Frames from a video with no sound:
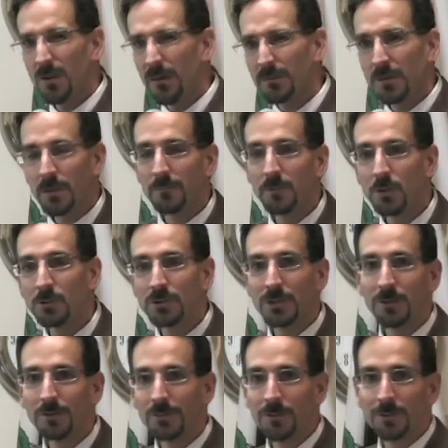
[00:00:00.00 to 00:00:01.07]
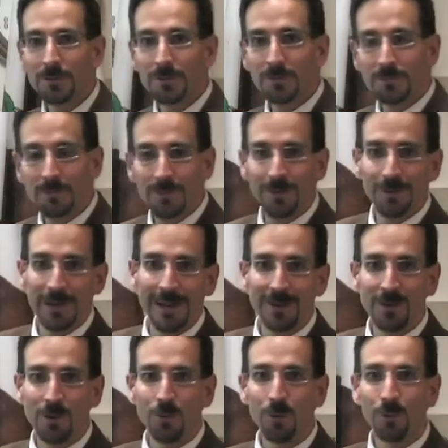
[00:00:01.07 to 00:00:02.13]
often confusion over the eight
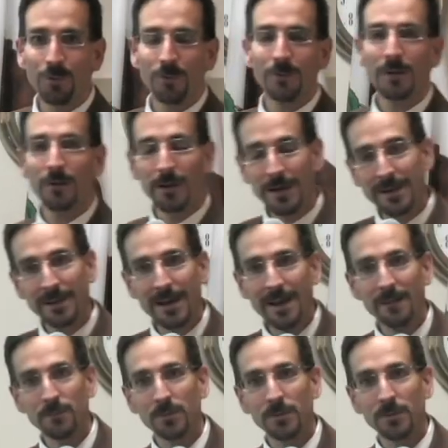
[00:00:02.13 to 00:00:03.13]
and a quarter or eight and a half